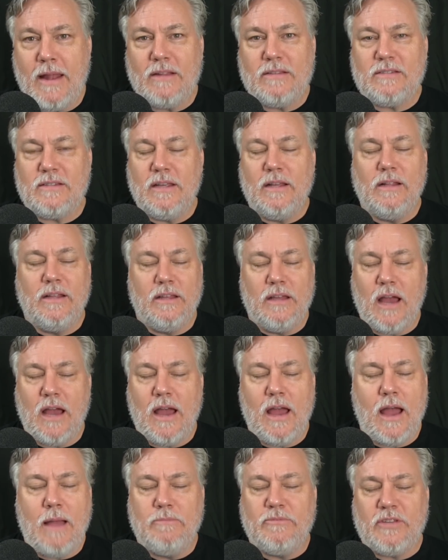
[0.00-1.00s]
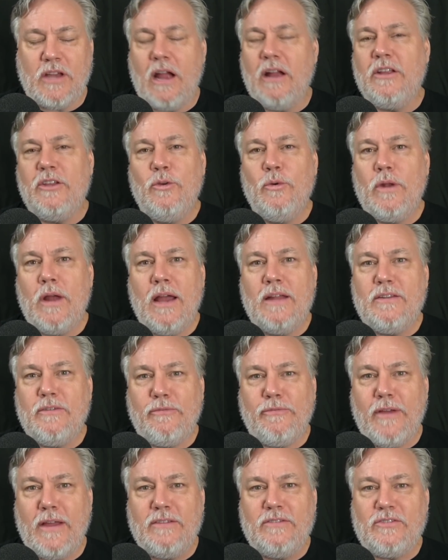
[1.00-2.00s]
Man of Steel. I'm tired. You and I
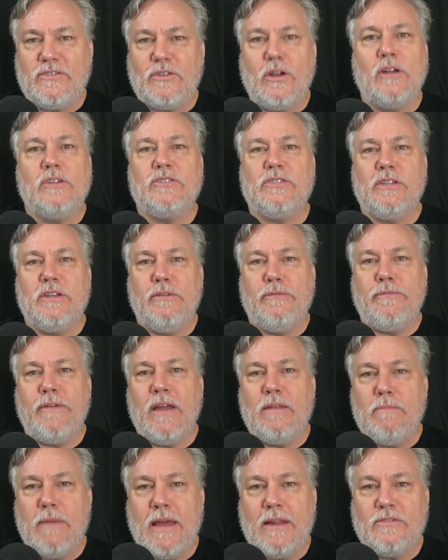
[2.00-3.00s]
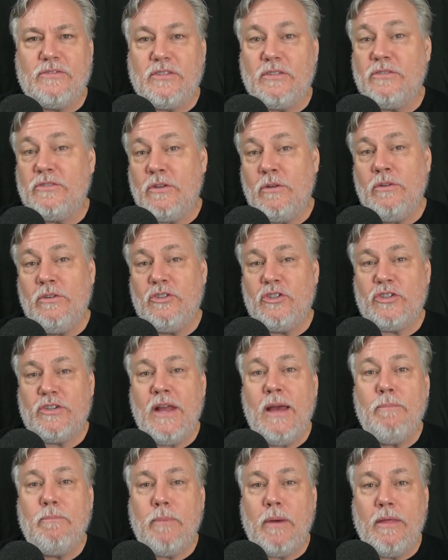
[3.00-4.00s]
staunchly defend Man of Steel. So did
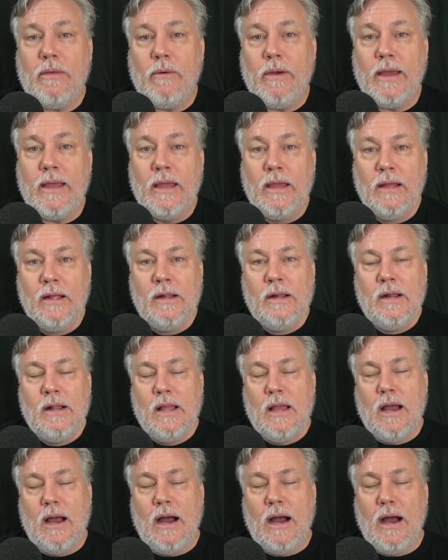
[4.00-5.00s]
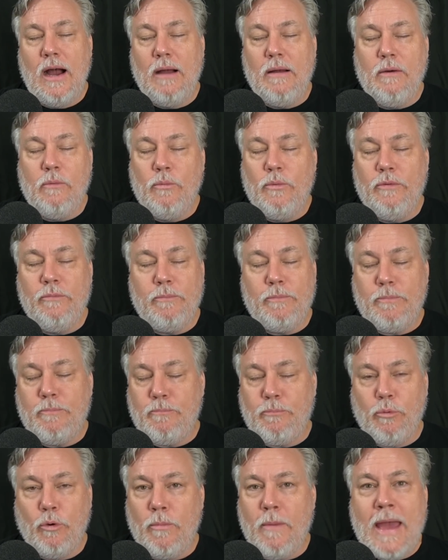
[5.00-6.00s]
Schnepp, by the way.
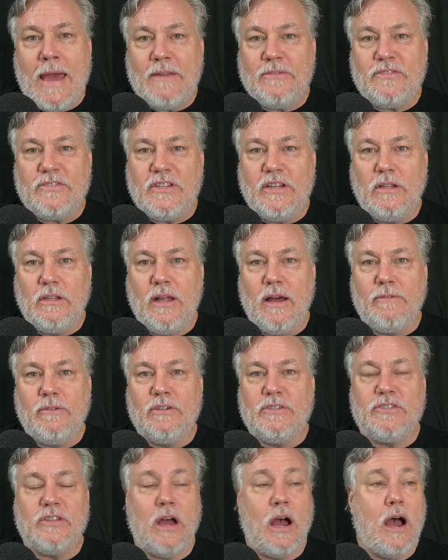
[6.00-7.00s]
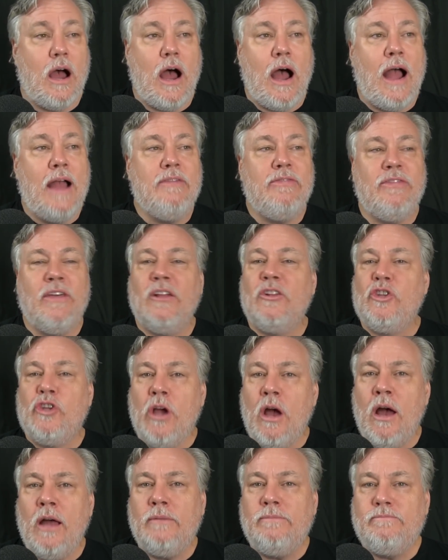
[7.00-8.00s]
We're Man of Steel lovers. I think,
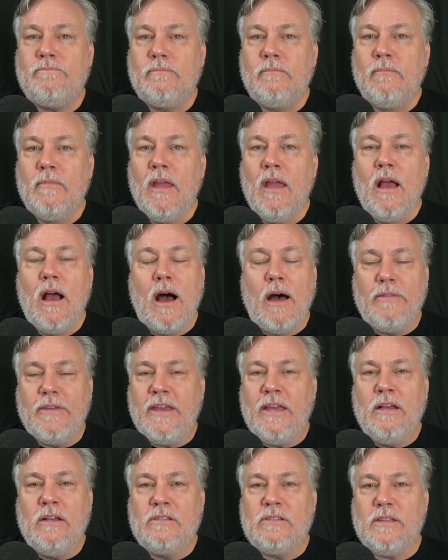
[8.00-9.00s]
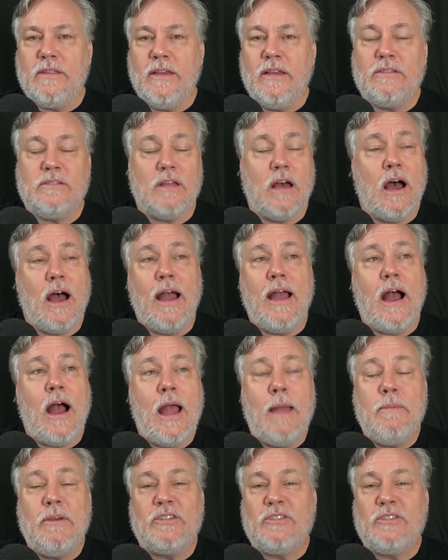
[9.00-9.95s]
John, on the heels of this, I'm